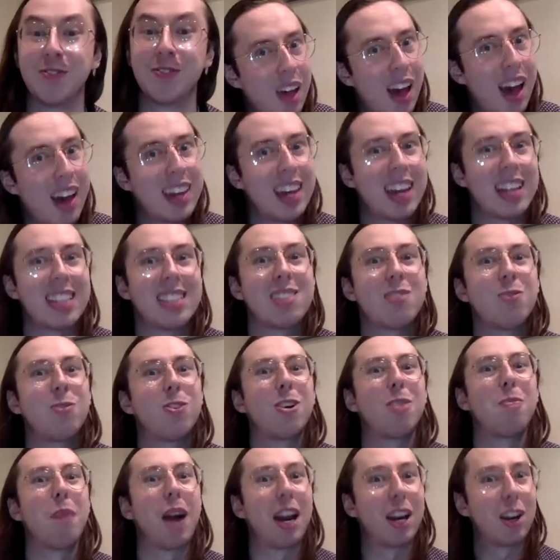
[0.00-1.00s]
I guess for
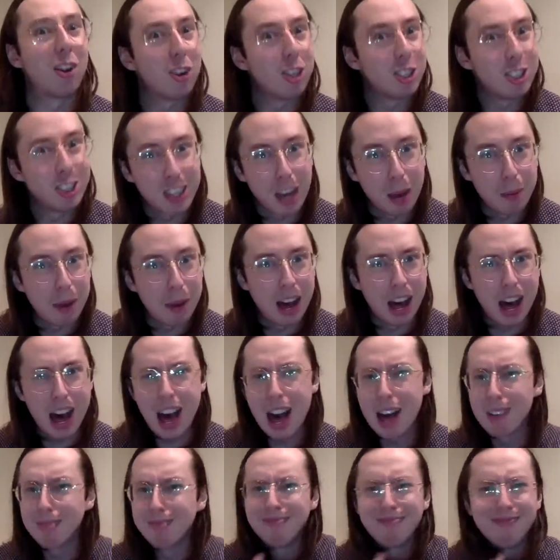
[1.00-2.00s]
my girl Gemma,
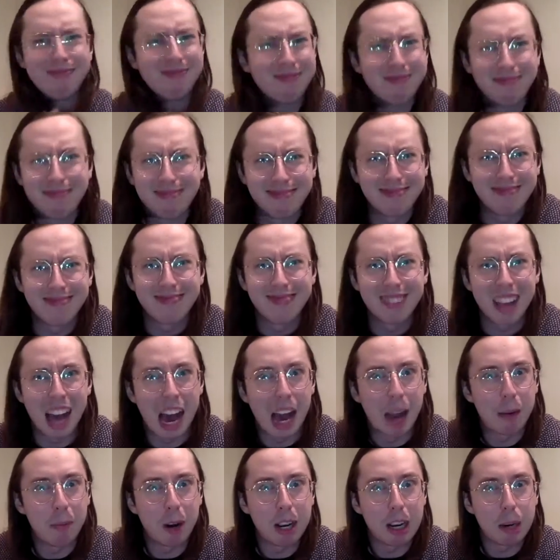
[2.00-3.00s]

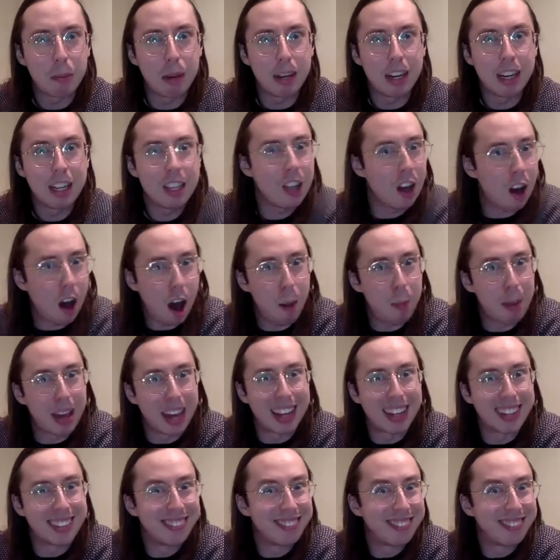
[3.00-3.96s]
I'm recommending The Hobbit.